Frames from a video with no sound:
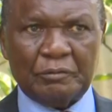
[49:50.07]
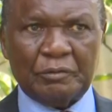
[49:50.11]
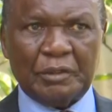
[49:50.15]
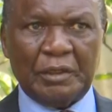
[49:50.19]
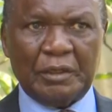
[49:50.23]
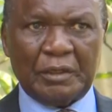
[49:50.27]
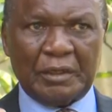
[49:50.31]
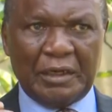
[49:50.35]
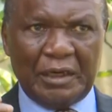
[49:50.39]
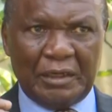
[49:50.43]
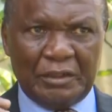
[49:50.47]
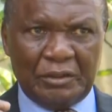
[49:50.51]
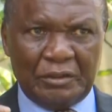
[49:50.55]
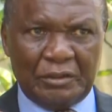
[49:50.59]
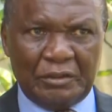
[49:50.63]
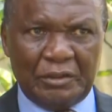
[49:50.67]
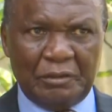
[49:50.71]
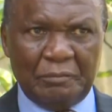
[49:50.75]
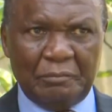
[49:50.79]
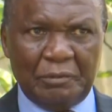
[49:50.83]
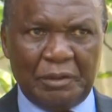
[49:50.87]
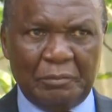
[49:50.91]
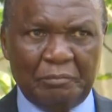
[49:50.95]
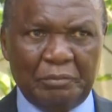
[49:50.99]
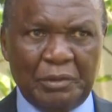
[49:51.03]

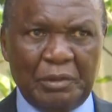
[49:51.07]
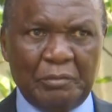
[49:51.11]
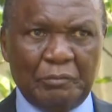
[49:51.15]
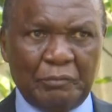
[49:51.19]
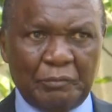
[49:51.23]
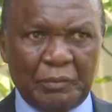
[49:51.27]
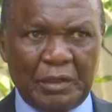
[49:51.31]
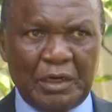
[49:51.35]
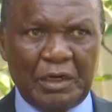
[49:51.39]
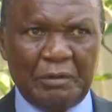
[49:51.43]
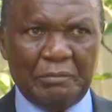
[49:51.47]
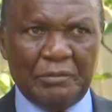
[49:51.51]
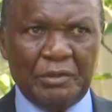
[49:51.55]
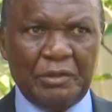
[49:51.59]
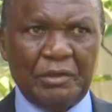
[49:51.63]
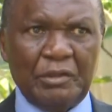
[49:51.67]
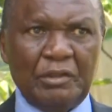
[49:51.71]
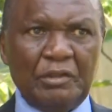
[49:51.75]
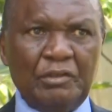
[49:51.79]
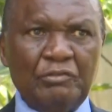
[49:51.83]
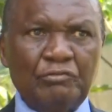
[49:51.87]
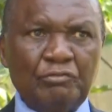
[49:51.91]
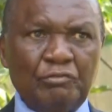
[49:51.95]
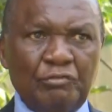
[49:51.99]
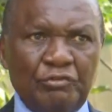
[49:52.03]
candidate, a PM of parliament,
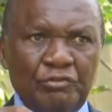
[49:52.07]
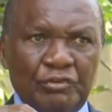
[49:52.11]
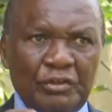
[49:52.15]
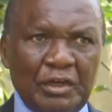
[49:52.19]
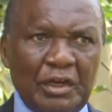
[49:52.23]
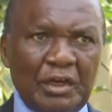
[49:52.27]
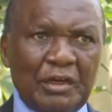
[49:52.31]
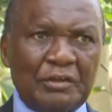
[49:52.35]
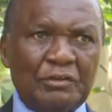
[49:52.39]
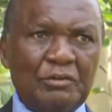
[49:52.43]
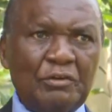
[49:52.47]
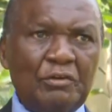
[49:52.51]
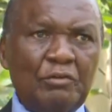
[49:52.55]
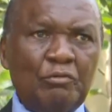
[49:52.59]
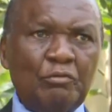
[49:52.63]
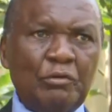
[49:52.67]
should judge